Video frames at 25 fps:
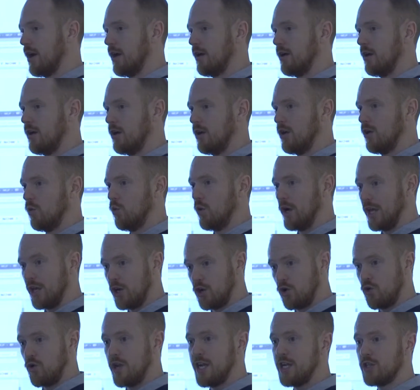there would
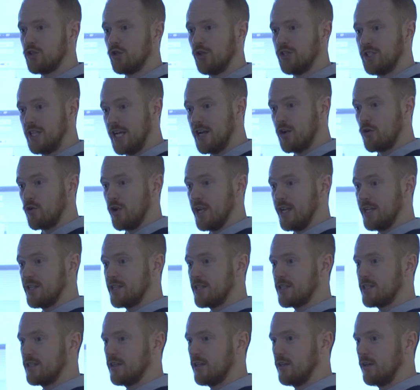increase or
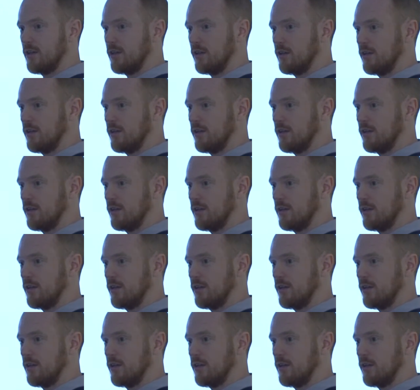decrease